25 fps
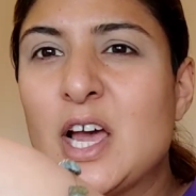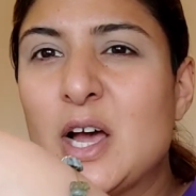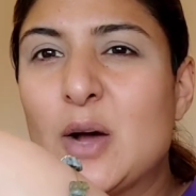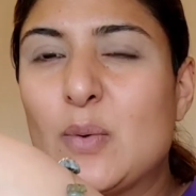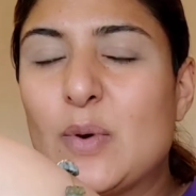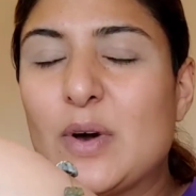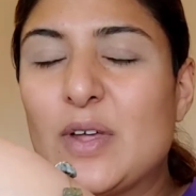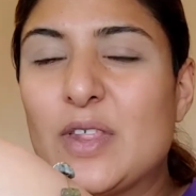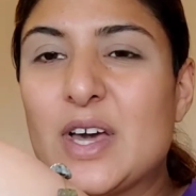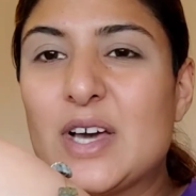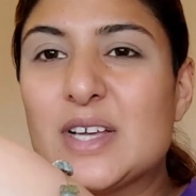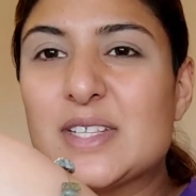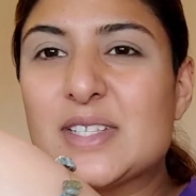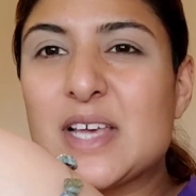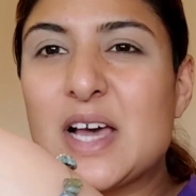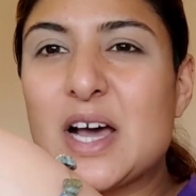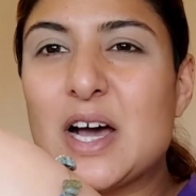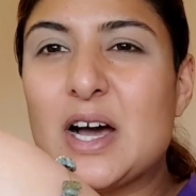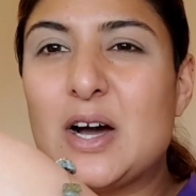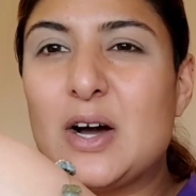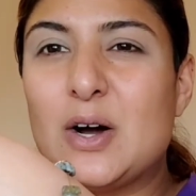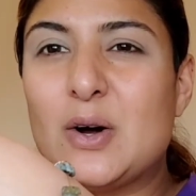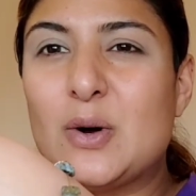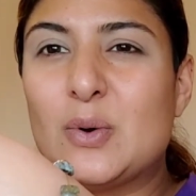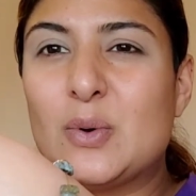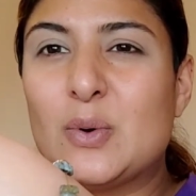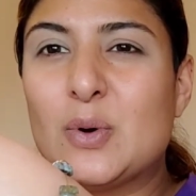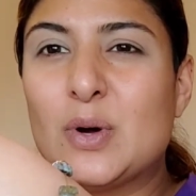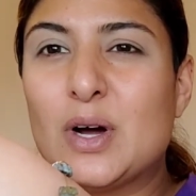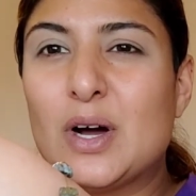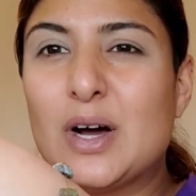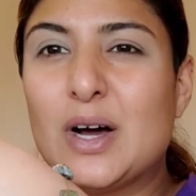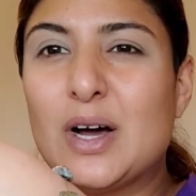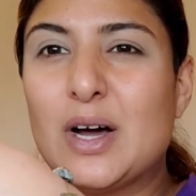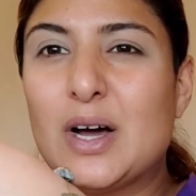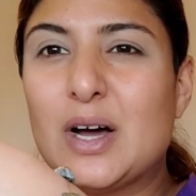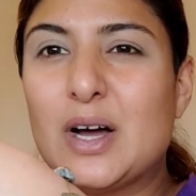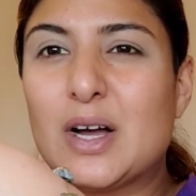Well, that's how
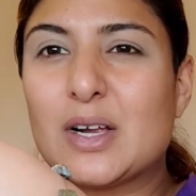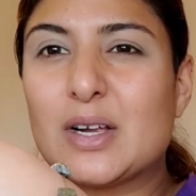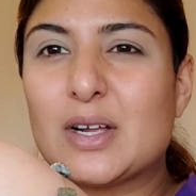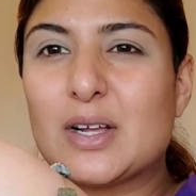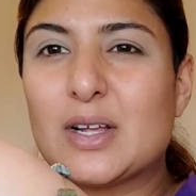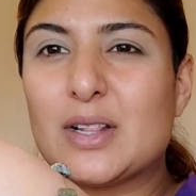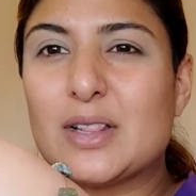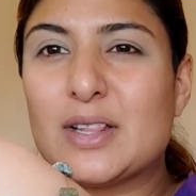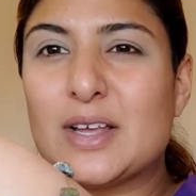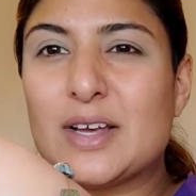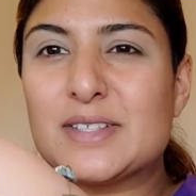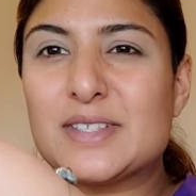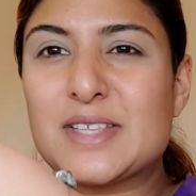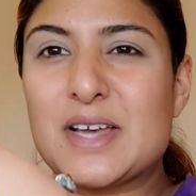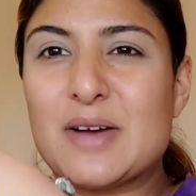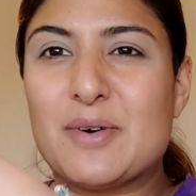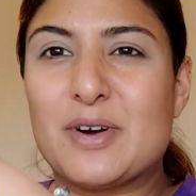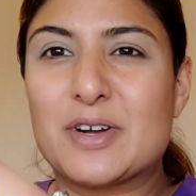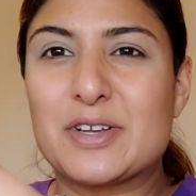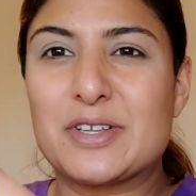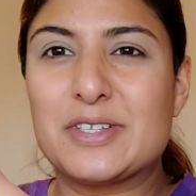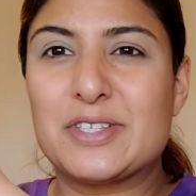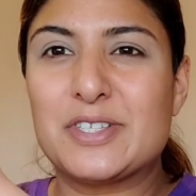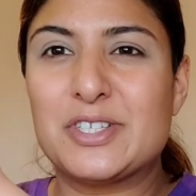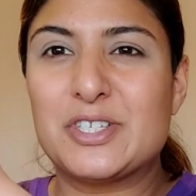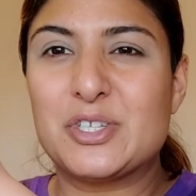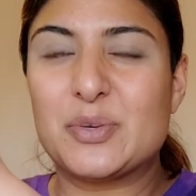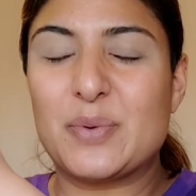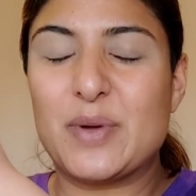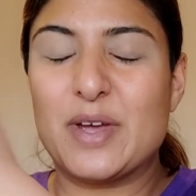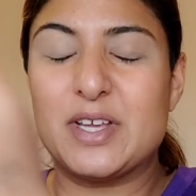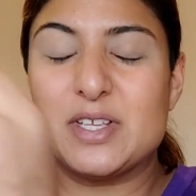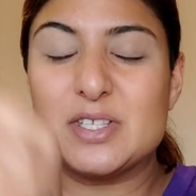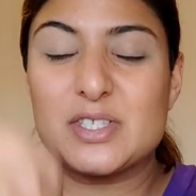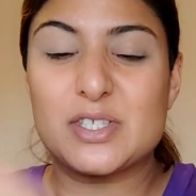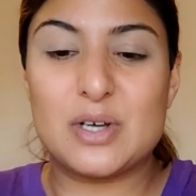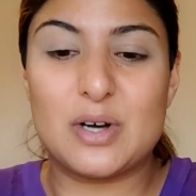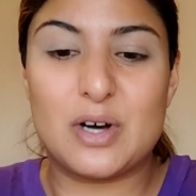I used to do
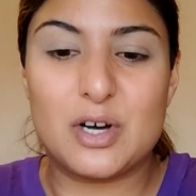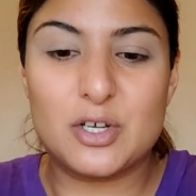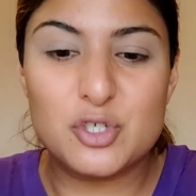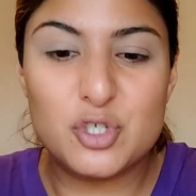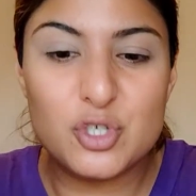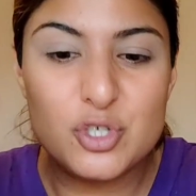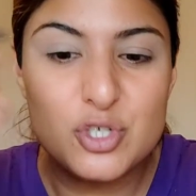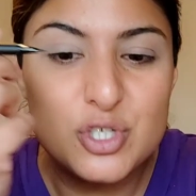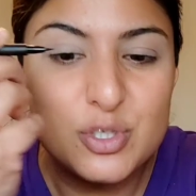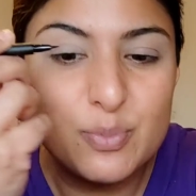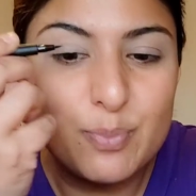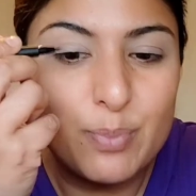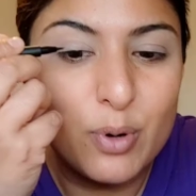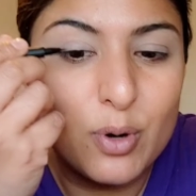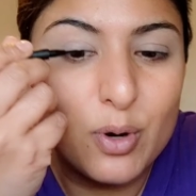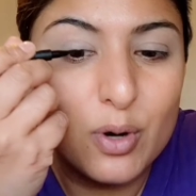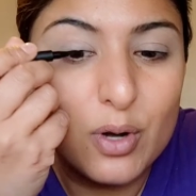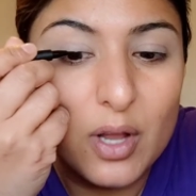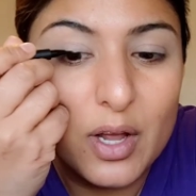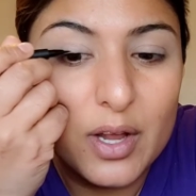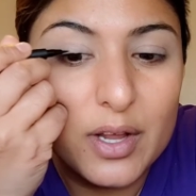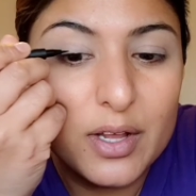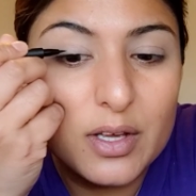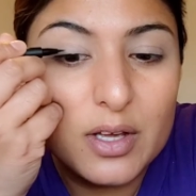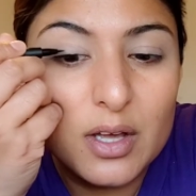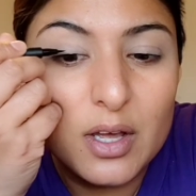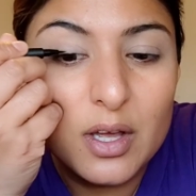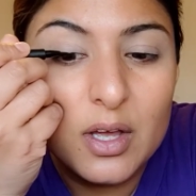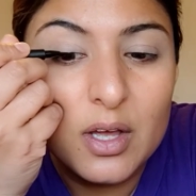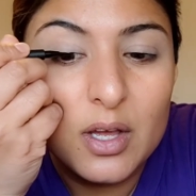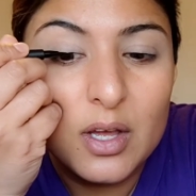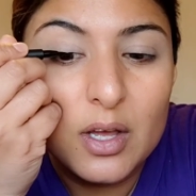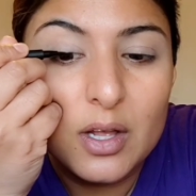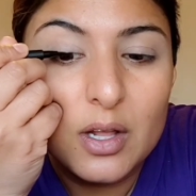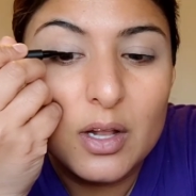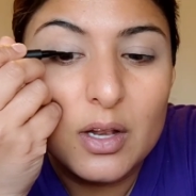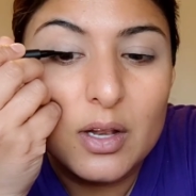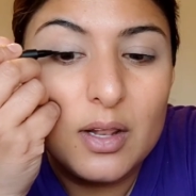it. So I'd used to put like
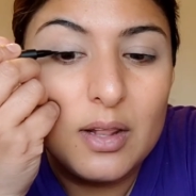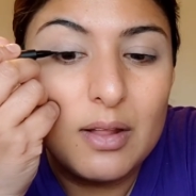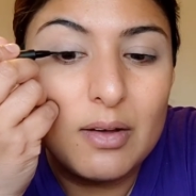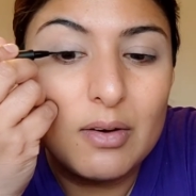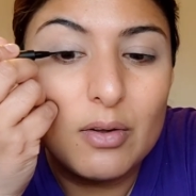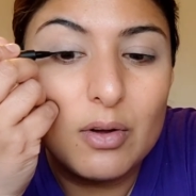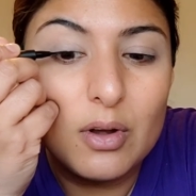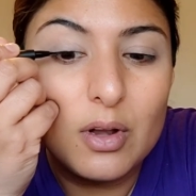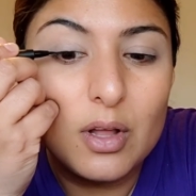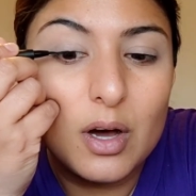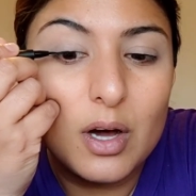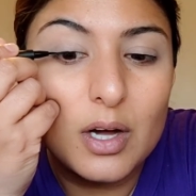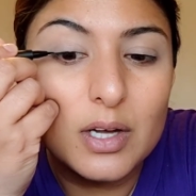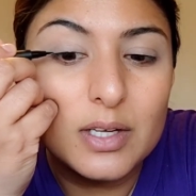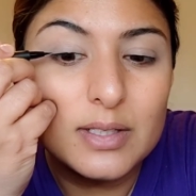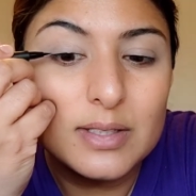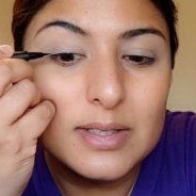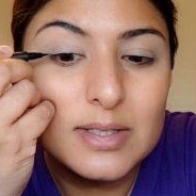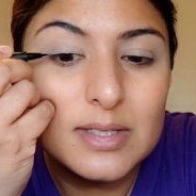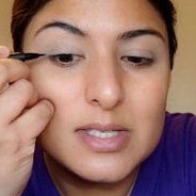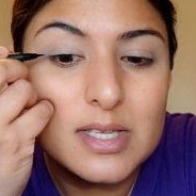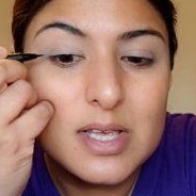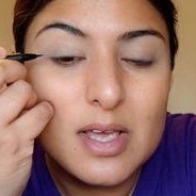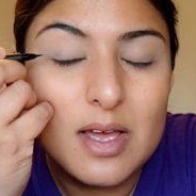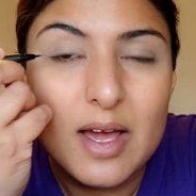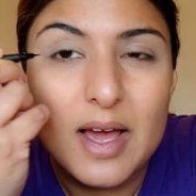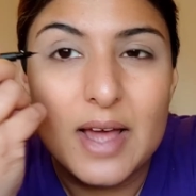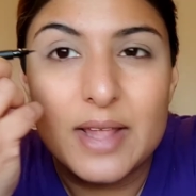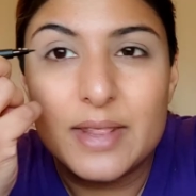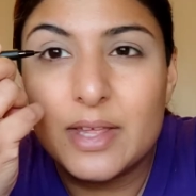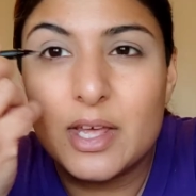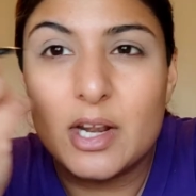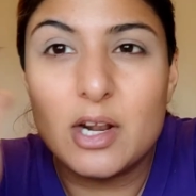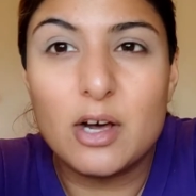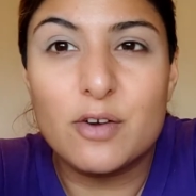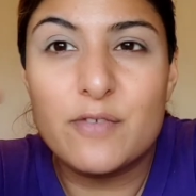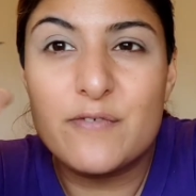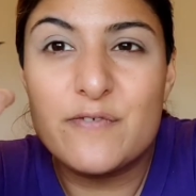little lines and
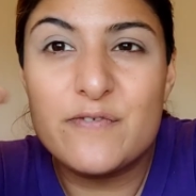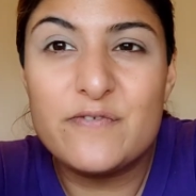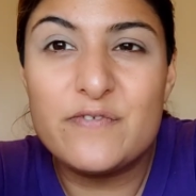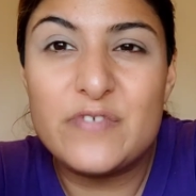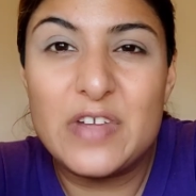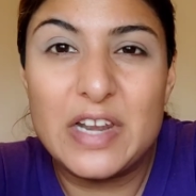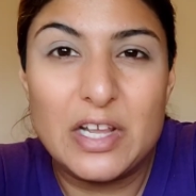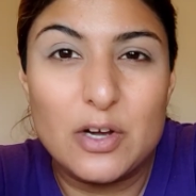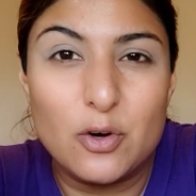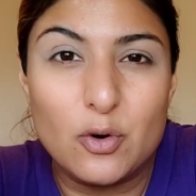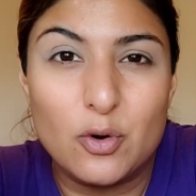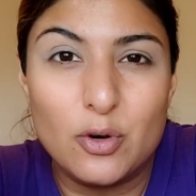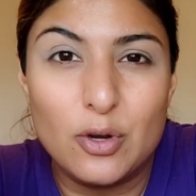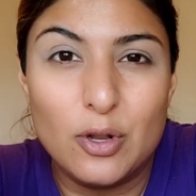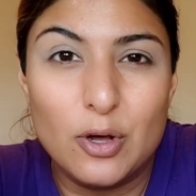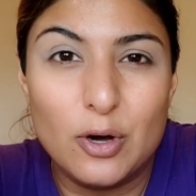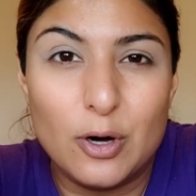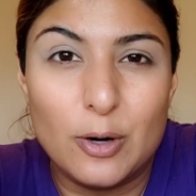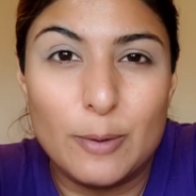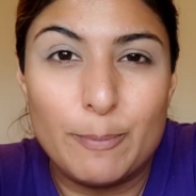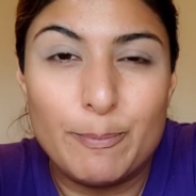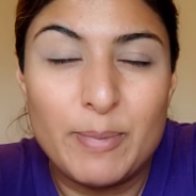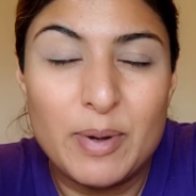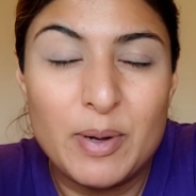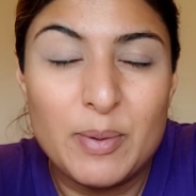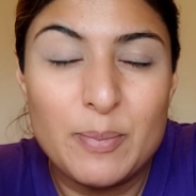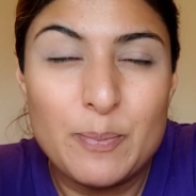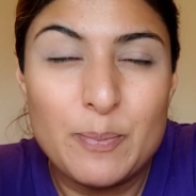then I'd fill it all up.